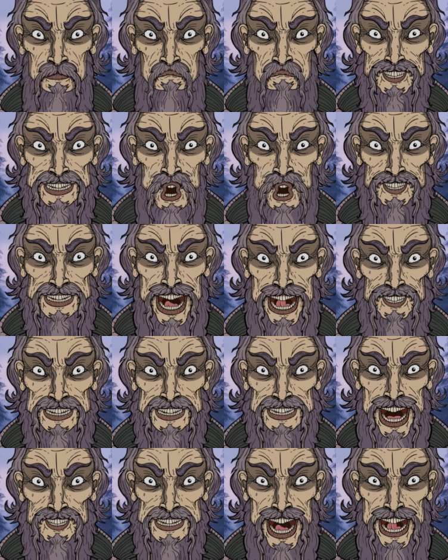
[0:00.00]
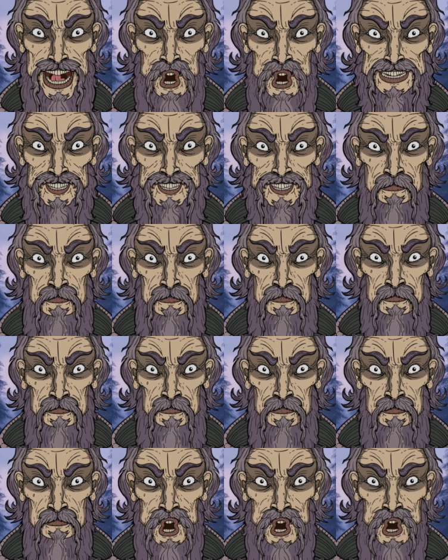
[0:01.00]
cultural icons,
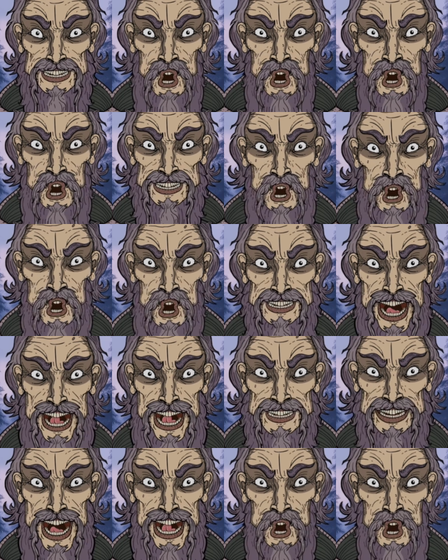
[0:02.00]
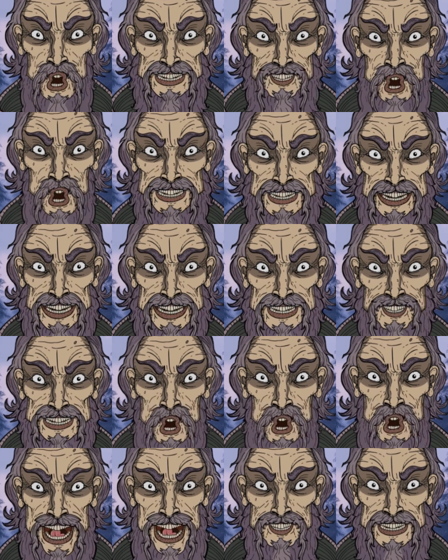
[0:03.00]
adapted and reimagined in
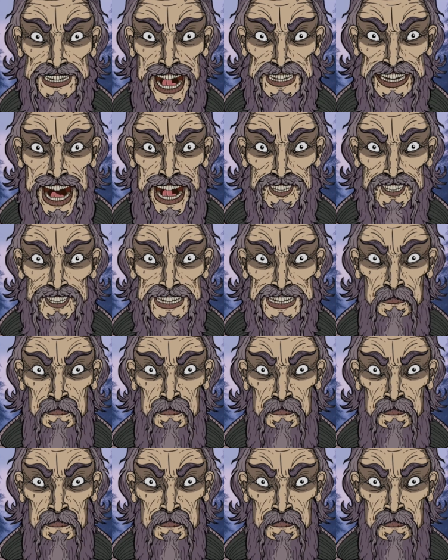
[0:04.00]
countless films,